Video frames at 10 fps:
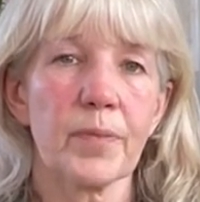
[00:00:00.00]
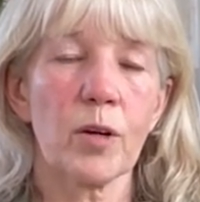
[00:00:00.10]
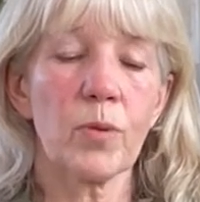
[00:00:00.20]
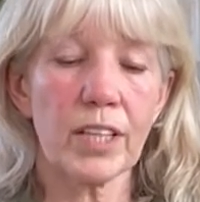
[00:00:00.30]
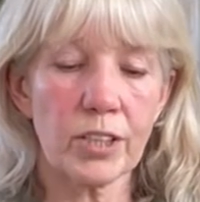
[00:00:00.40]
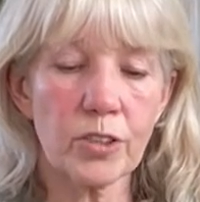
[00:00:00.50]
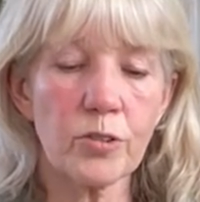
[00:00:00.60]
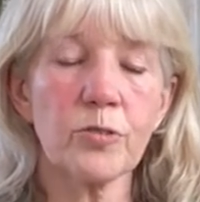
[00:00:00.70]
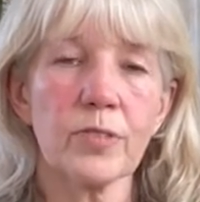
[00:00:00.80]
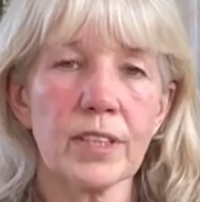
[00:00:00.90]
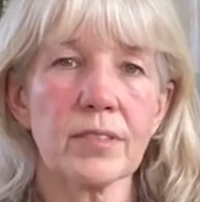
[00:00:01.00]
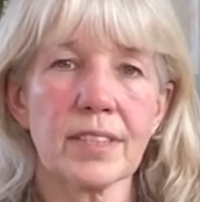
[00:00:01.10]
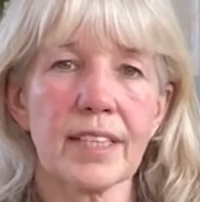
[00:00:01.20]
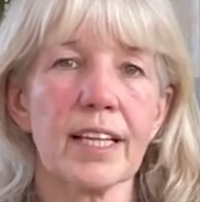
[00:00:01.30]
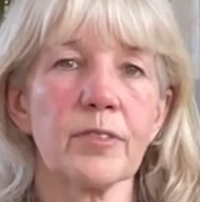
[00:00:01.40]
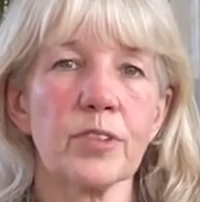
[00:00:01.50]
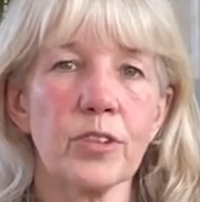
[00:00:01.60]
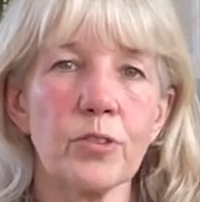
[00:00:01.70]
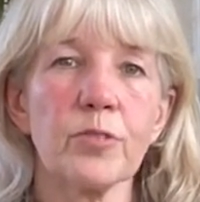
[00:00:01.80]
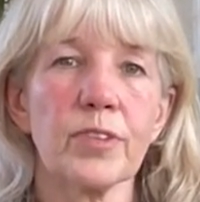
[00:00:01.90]
where you feel safe,
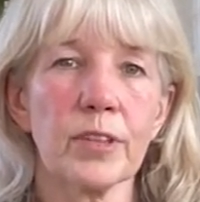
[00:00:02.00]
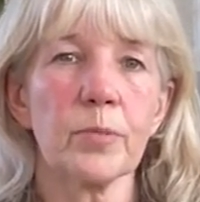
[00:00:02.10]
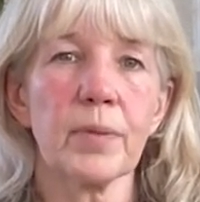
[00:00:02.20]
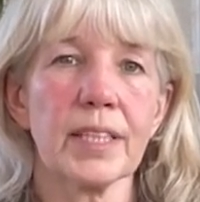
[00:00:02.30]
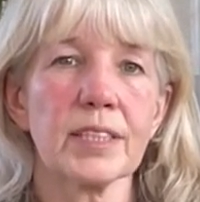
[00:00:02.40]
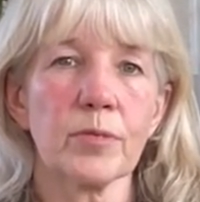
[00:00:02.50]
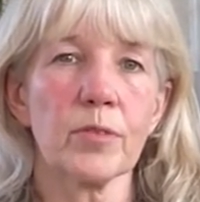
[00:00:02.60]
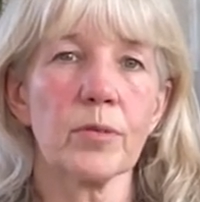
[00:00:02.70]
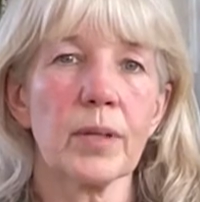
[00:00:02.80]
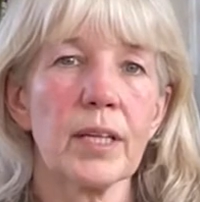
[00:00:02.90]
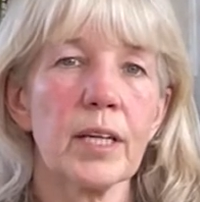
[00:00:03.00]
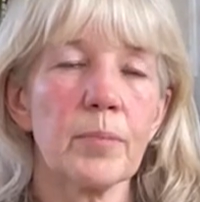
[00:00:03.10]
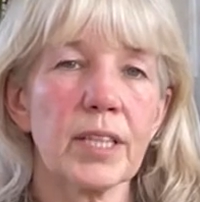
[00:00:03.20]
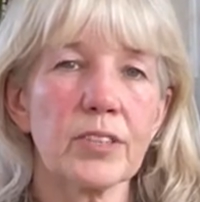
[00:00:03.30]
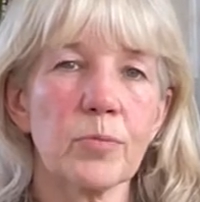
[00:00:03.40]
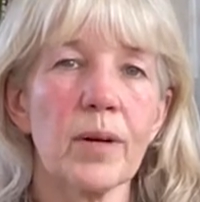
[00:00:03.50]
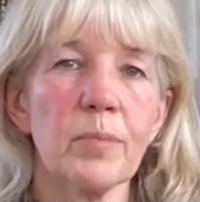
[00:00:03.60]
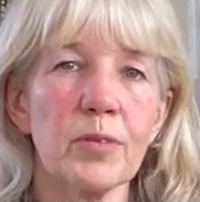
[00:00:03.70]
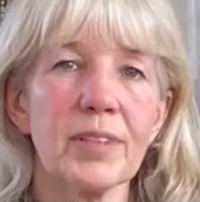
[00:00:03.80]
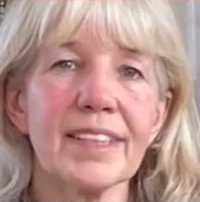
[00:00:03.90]
you feel peaceful, because when
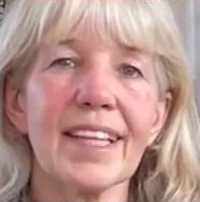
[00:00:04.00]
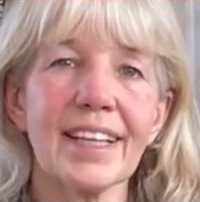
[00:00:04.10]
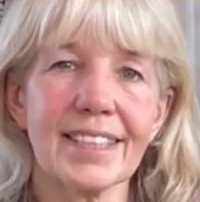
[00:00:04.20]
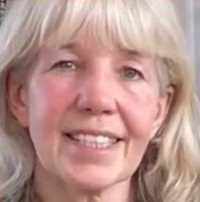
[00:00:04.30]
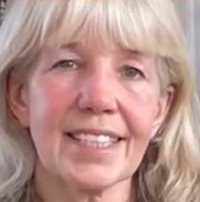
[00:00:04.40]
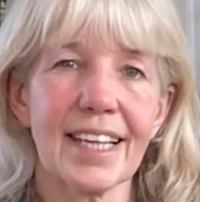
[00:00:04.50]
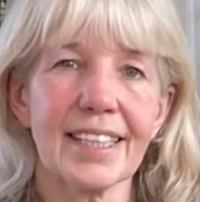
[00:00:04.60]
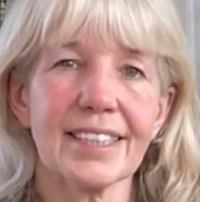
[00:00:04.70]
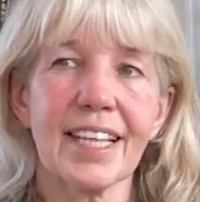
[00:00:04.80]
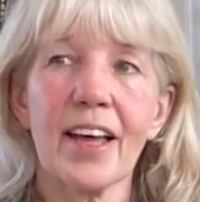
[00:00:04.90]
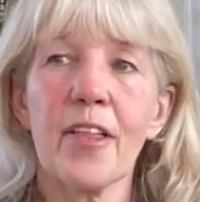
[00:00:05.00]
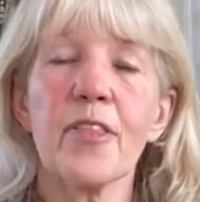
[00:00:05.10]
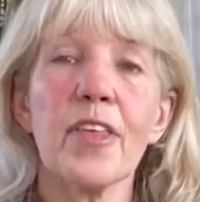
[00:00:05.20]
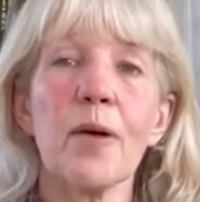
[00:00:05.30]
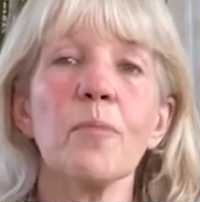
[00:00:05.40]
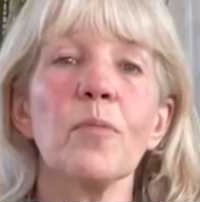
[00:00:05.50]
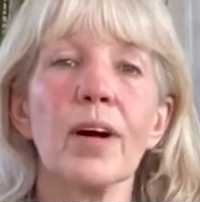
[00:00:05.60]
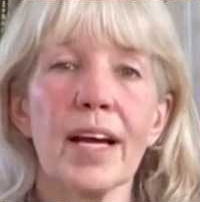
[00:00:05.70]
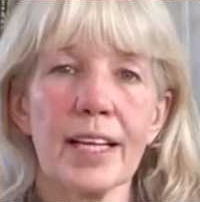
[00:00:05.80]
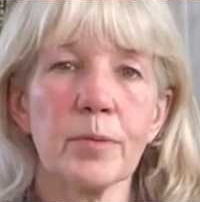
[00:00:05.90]
we're in that state, then we're
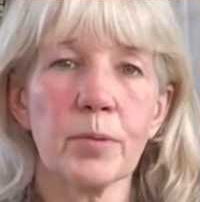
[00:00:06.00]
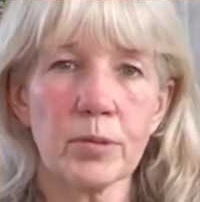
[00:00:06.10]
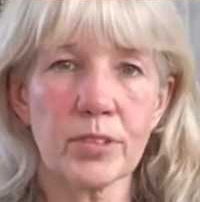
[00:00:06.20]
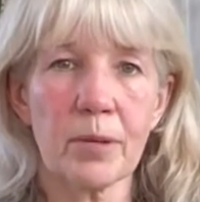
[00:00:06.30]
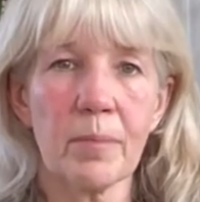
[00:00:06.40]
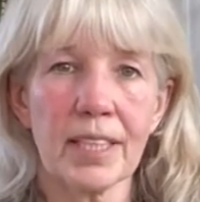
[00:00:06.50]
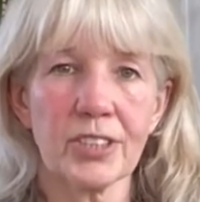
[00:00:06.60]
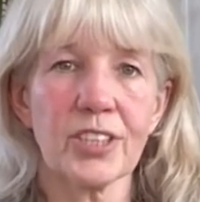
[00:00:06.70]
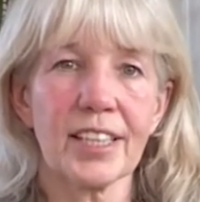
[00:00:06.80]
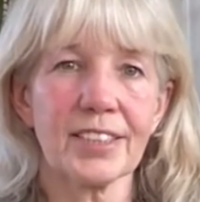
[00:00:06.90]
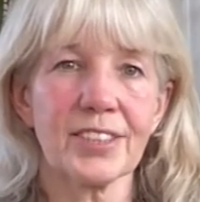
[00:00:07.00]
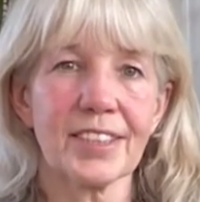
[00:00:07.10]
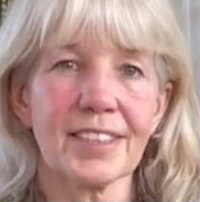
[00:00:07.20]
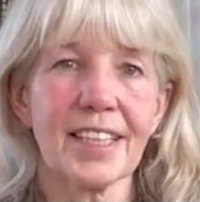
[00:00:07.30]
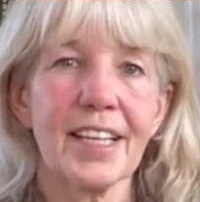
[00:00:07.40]
able to make changes.